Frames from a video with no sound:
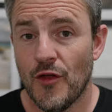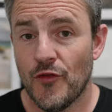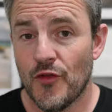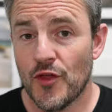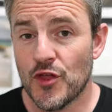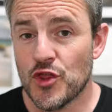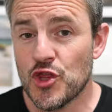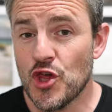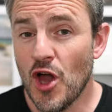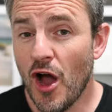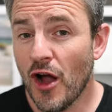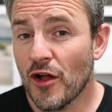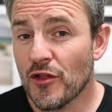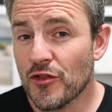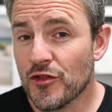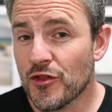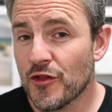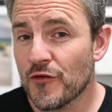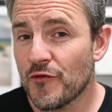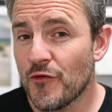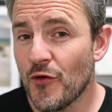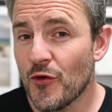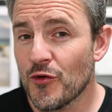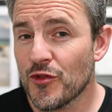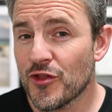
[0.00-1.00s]
The chance to
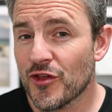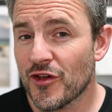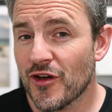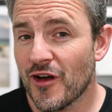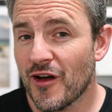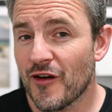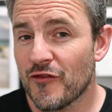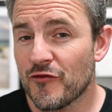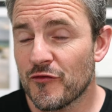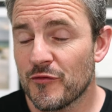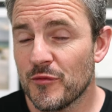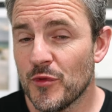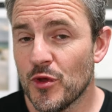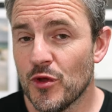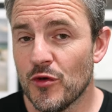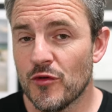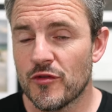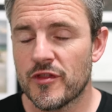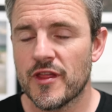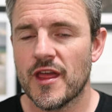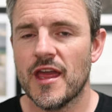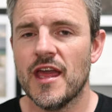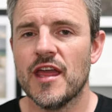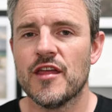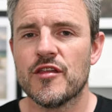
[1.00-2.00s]
photograph
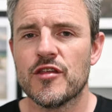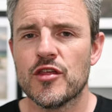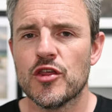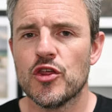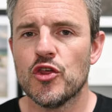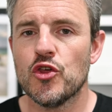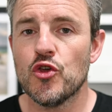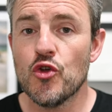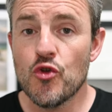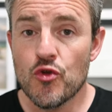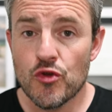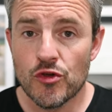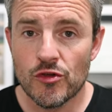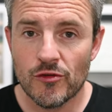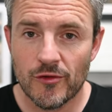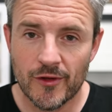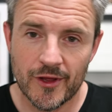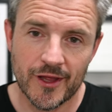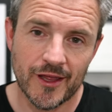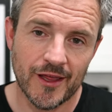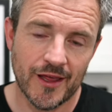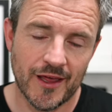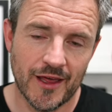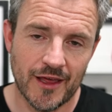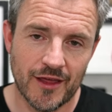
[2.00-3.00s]
Muse is
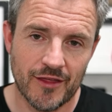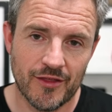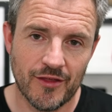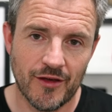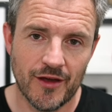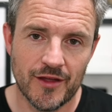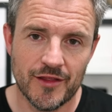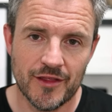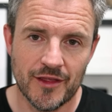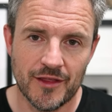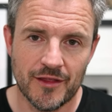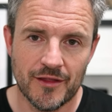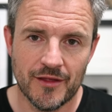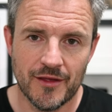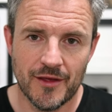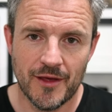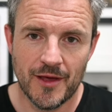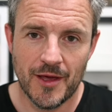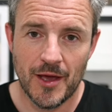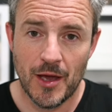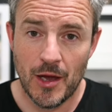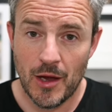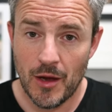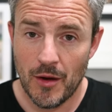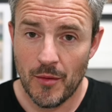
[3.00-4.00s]
hugely exciting,
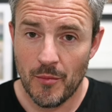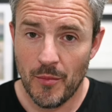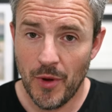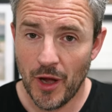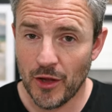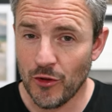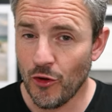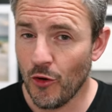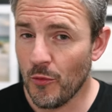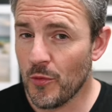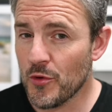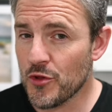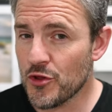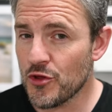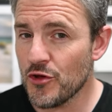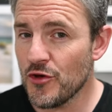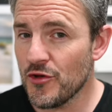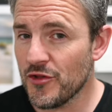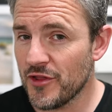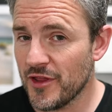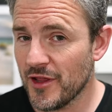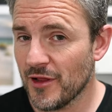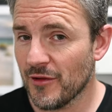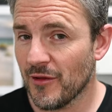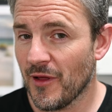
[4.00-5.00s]
but an
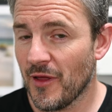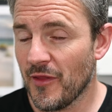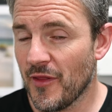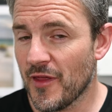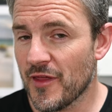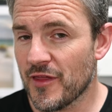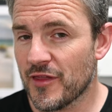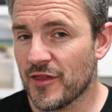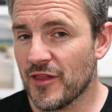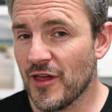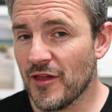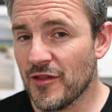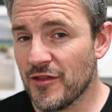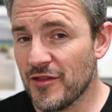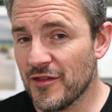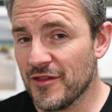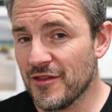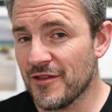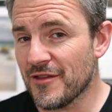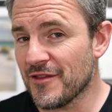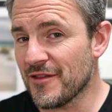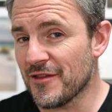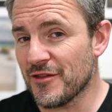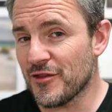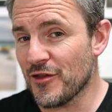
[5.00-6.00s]
opportunity like this
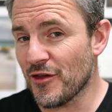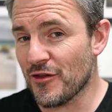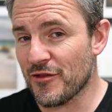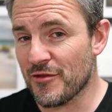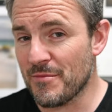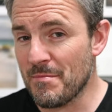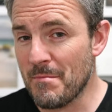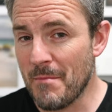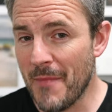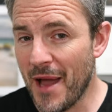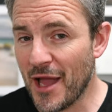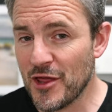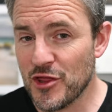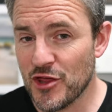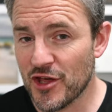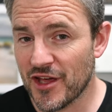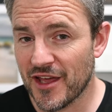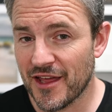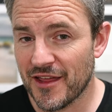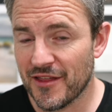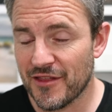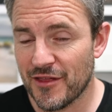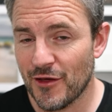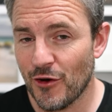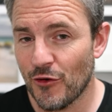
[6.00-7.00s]
doesn't just magic
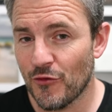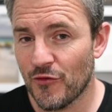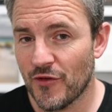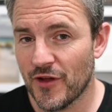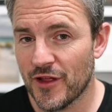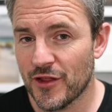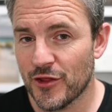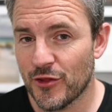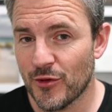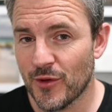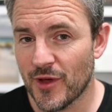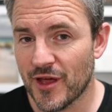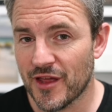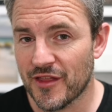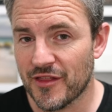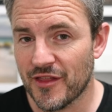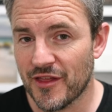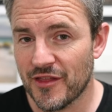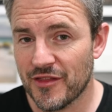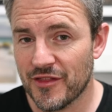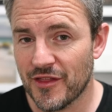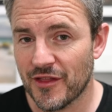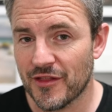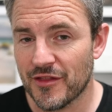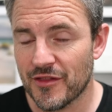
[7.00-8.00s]
itself into
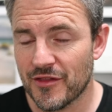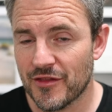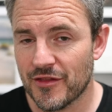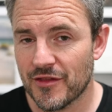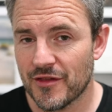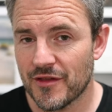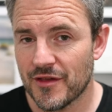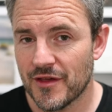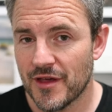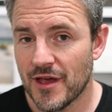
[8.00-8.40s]
existence.